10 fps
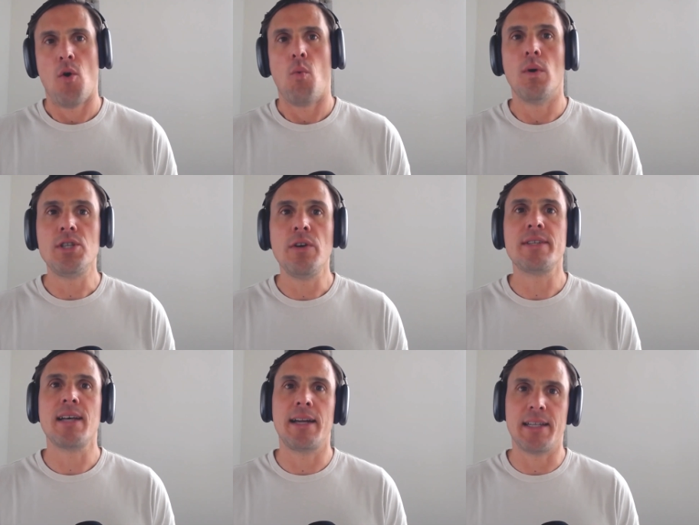Once you've
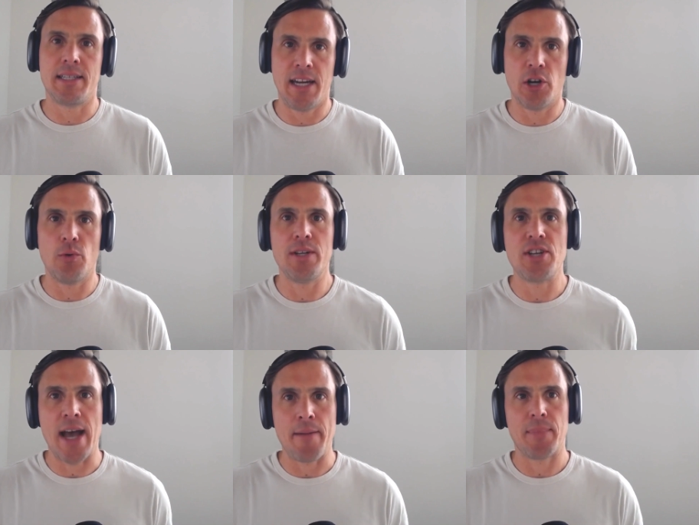assigned a tier to each
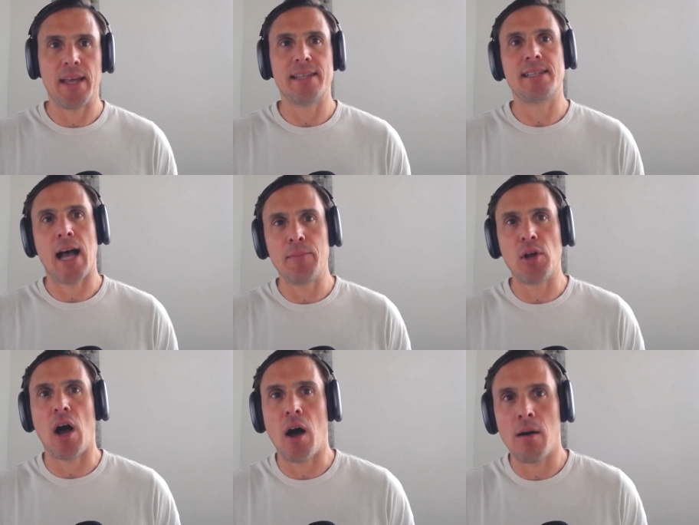app, it's time to
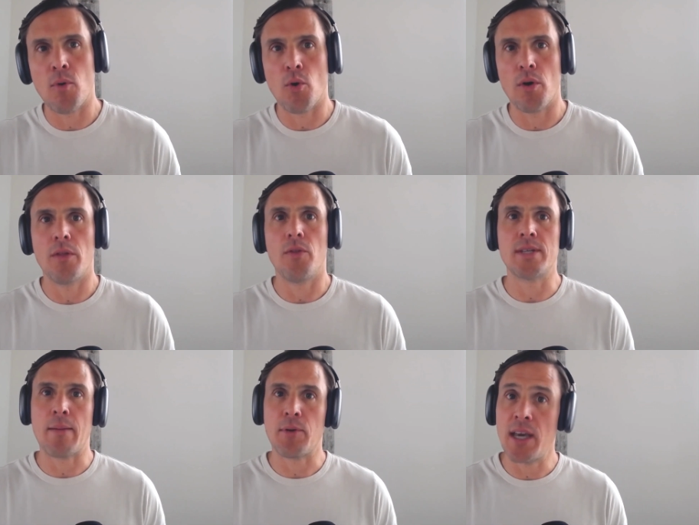onboard those
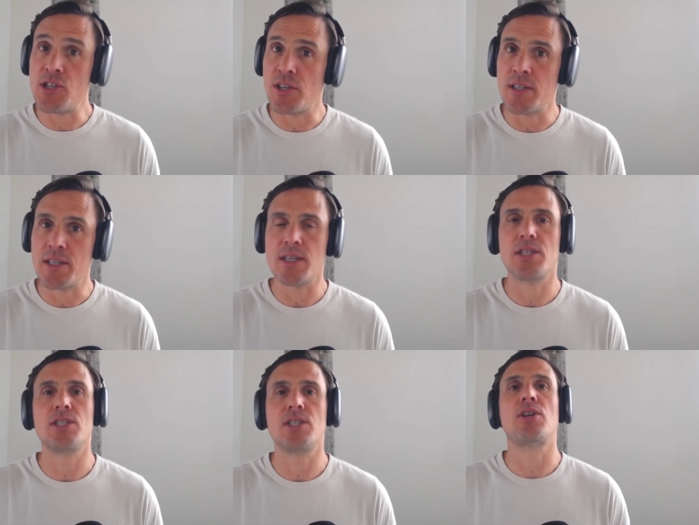applications,
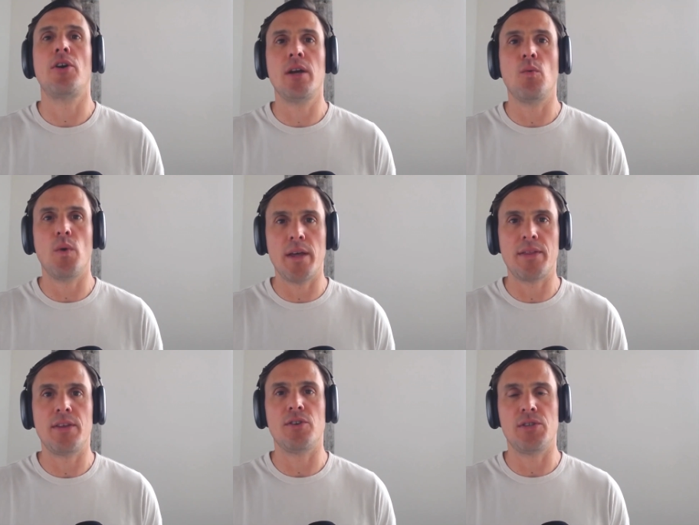starting with
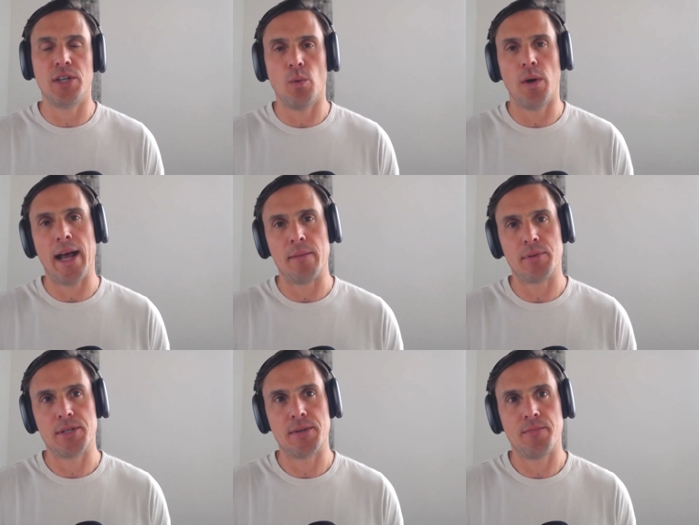your tier one
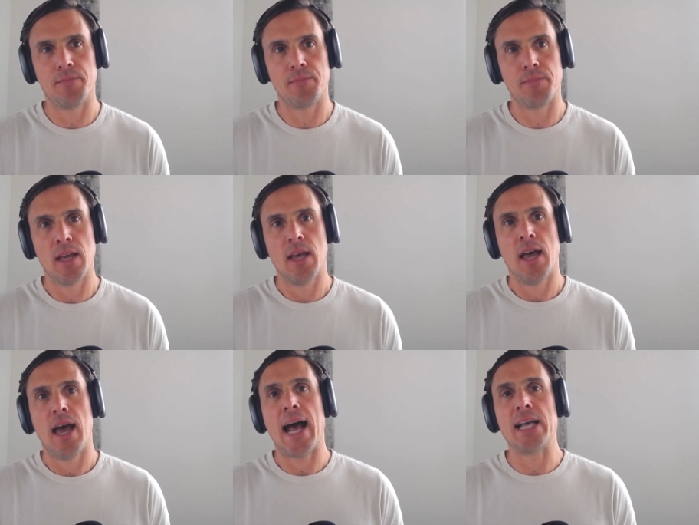apps.
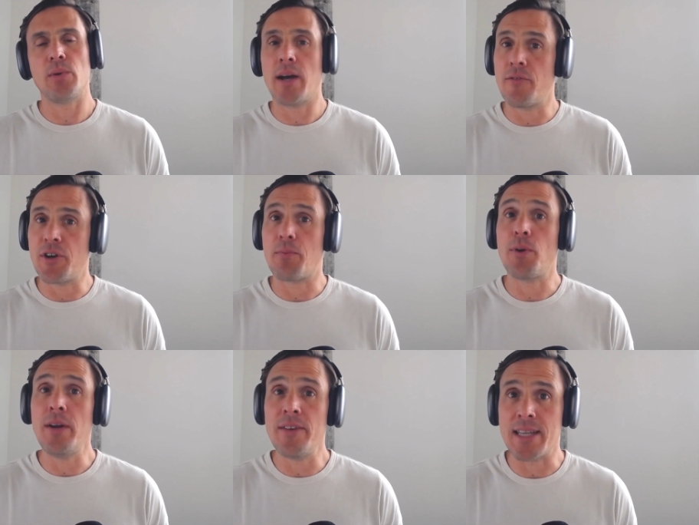As we covered in a
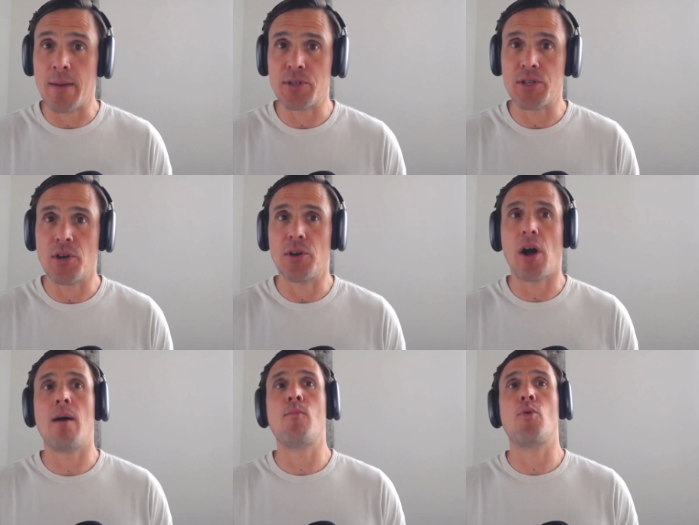previous episode,
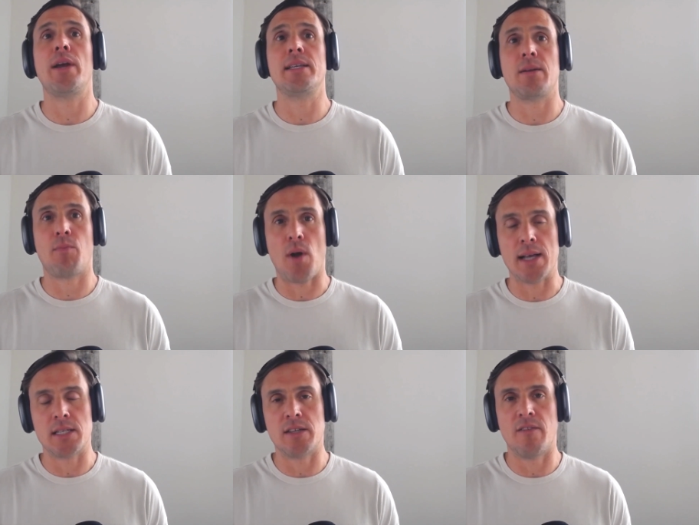onboarding is the
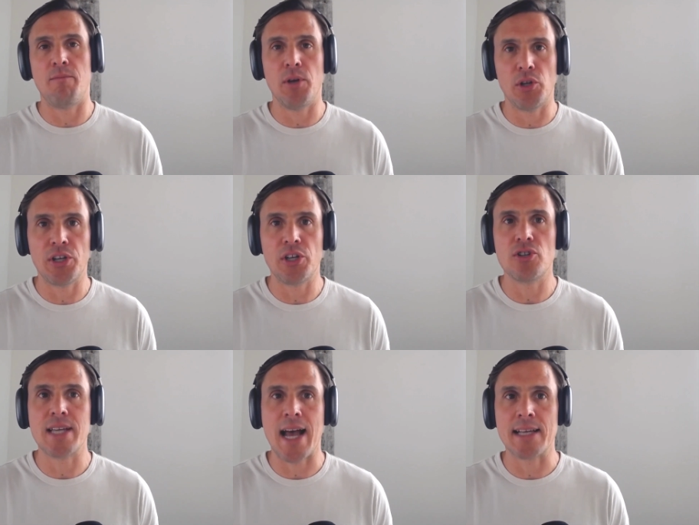process of building your
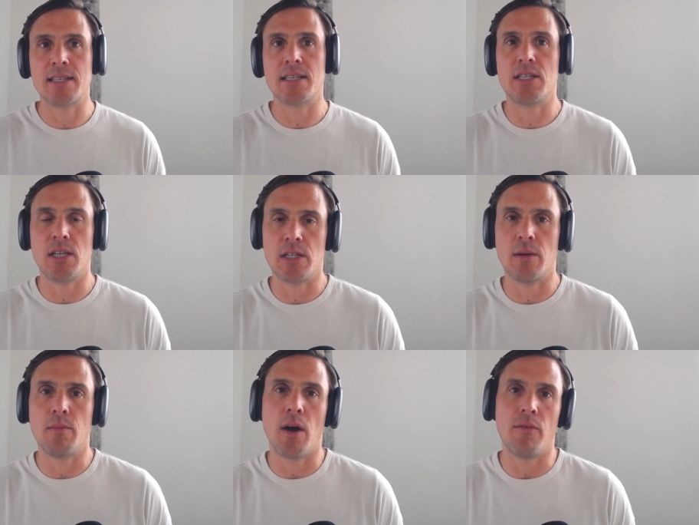SaaS
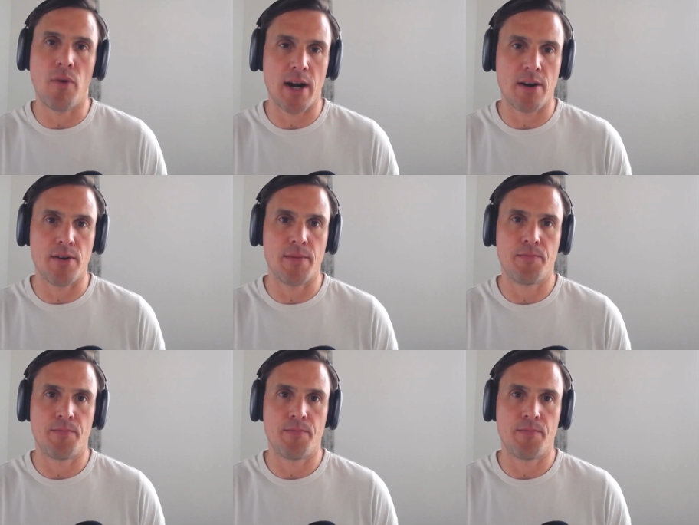system of record.